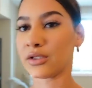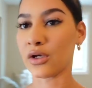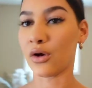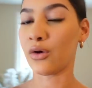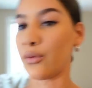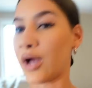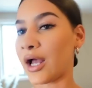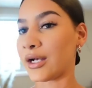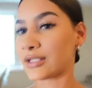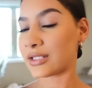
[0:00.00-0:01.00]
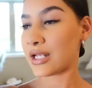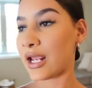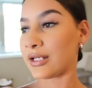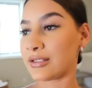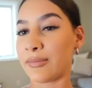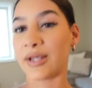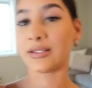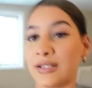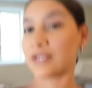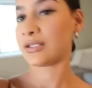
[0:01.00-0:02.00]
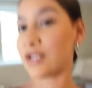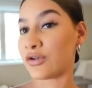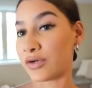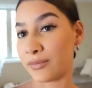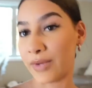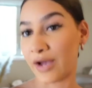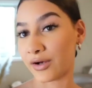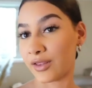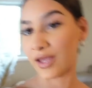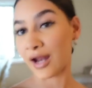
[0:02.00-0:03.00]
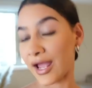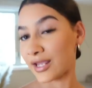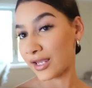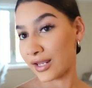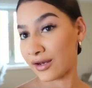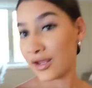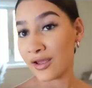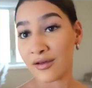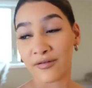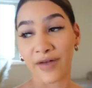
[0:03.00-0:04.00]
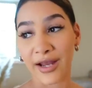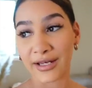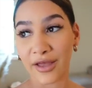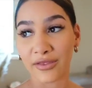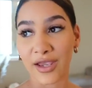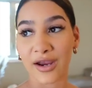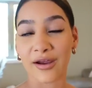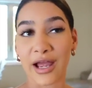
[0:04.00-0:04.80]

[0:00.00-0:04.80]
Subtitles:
So honestly, it is the best tasting green powder that I can find out there.